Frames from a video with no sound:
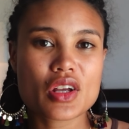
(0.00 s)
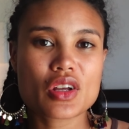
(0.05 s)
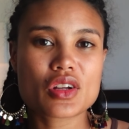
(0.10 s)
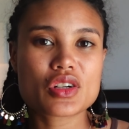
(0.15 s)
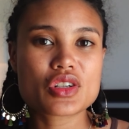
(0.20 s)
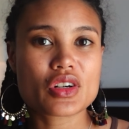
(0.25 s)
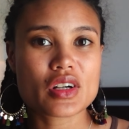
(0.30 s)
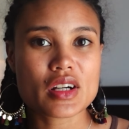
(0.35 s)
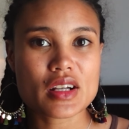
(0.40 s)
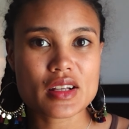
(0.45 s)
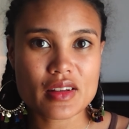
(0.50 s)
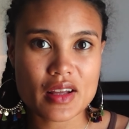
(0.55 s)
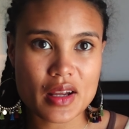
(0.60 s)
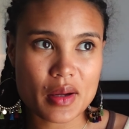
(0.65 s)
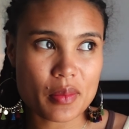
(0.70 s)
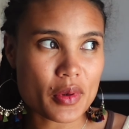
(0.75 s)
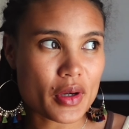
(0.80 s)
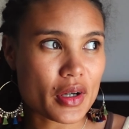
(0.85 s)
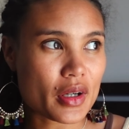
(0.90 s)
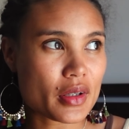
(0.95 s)
during
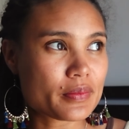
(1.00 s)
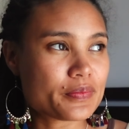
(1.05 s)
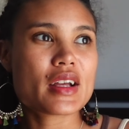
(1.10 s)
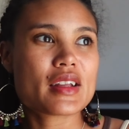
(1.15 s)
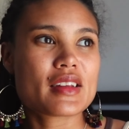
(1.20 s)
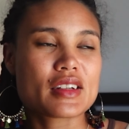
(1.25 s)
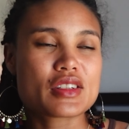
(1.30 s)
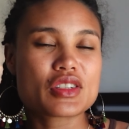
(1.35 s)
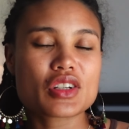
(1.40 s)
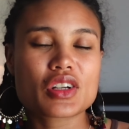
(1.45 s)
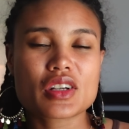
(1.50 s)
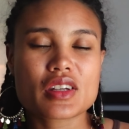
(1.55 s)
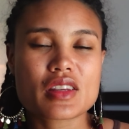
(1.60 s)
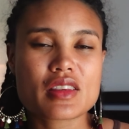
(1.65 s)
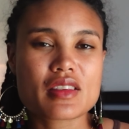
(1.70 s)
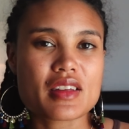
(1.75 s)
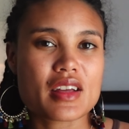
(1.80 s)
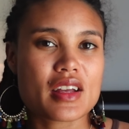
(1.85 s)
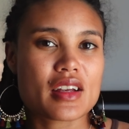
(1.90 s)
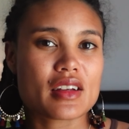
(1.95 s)
labor. That's a good
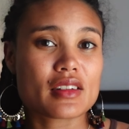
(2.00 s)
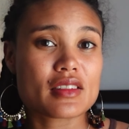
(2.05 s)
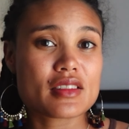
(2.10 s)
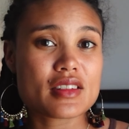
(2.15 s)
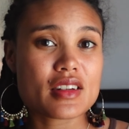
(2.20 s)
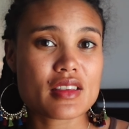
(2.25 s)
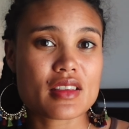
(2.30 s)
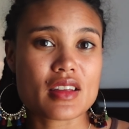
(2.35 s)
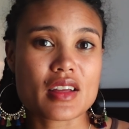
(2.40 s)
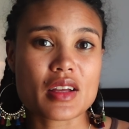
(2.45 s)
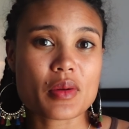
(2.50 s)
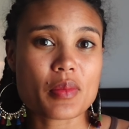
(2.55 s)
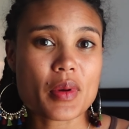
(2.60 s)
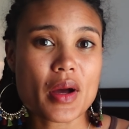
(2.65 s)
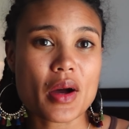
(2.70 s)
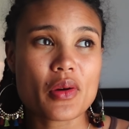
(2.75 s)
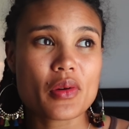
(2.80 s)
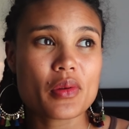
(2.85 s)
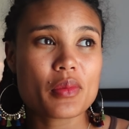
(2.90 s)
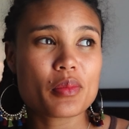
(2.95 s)
thing to think
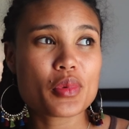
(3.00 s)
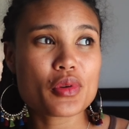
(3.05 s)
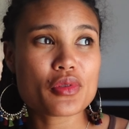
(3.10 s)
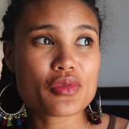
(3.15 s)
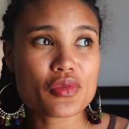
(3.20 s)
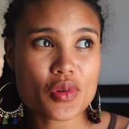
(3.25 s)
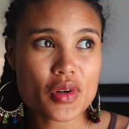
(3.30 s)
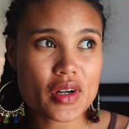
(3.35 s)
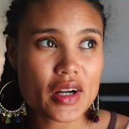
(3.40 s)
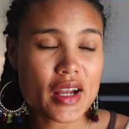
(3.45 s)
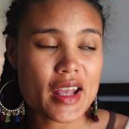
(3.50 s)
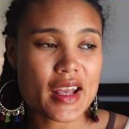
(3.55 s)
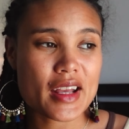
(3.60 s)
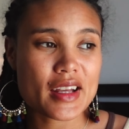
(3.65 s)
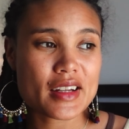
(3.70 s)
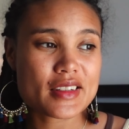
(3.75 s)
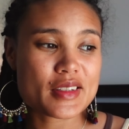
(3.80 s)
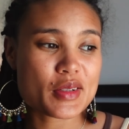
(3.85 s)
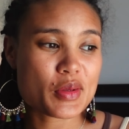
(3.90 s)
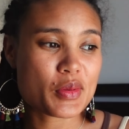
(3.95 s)
about
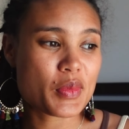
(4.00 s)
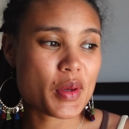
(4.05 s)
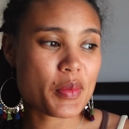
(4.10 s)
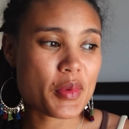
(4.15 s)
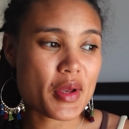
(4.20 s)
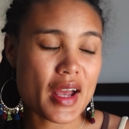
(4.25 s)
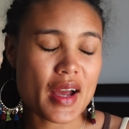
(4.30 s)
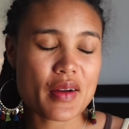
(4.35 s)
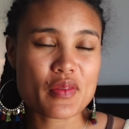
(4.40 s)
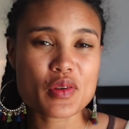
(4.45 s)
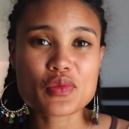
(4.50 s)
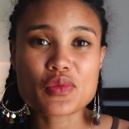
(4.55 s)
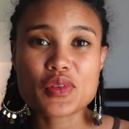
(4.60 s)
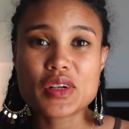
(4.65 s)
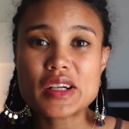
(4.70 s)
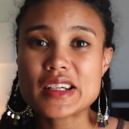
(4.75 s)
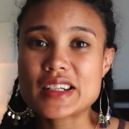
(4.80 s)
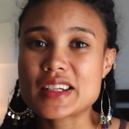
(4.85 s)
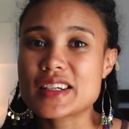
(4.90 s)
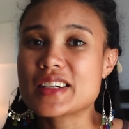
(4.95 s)
beforehand. Maybe have it
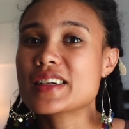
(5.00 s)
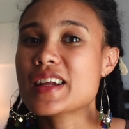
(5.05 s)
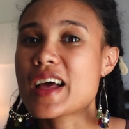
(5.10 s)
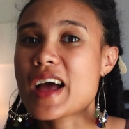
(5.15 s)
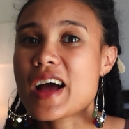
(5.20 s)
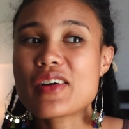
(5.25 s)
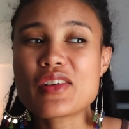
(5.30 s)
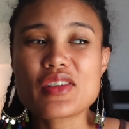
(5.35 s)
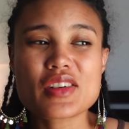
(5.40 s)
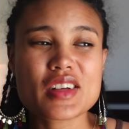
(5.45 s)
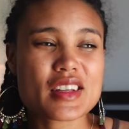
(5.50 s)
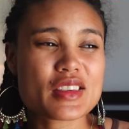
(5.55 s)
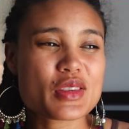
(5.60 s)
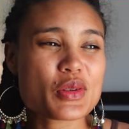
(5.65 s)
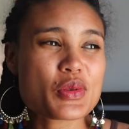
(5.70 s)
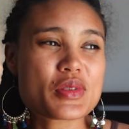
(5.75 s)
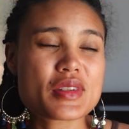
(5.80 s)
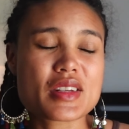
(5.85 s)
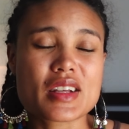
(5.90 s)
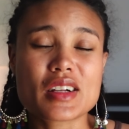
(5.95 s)
written out, get
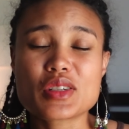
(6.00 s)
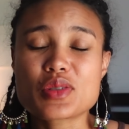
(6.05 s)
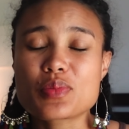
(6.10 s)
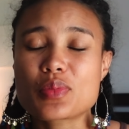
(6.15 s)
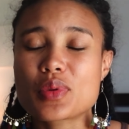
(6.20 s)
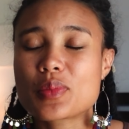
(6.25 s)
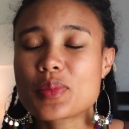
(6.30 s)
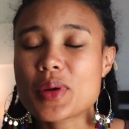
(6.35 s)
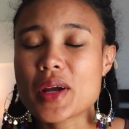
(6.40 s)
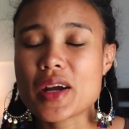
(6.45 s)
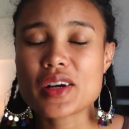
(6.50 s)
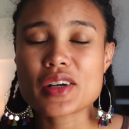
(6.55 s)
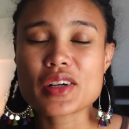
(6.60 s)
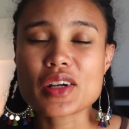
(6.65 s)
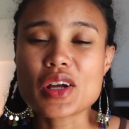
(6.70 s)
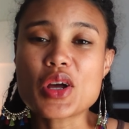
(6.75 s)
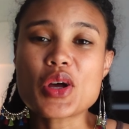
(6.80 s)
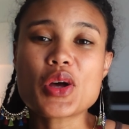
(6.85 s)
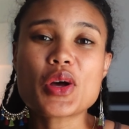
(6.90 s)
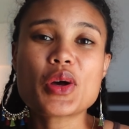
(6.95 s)
those things prepared
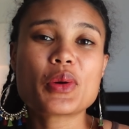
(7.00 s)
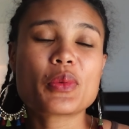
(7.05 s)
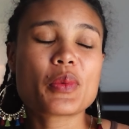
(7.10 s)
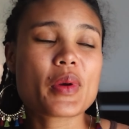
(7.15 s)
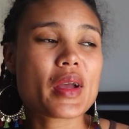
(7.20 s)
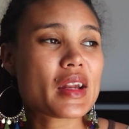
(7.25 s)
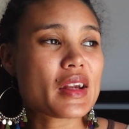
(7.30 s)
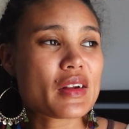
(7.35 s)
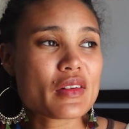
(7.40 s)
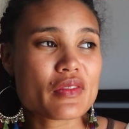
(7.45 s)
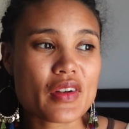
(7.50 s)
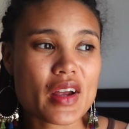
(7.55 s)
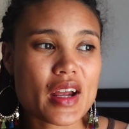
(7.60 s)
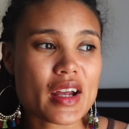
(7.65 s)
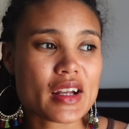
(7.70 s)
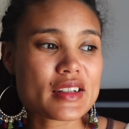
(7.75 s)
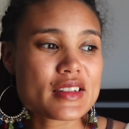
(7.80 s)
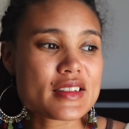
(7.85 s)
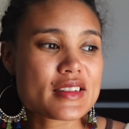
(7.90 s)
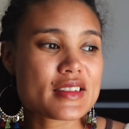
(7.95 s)
way in
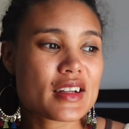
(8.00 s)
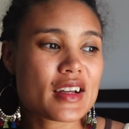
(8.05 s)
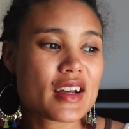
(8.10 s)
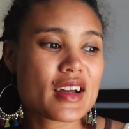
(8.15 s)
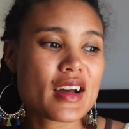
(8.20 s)
advance.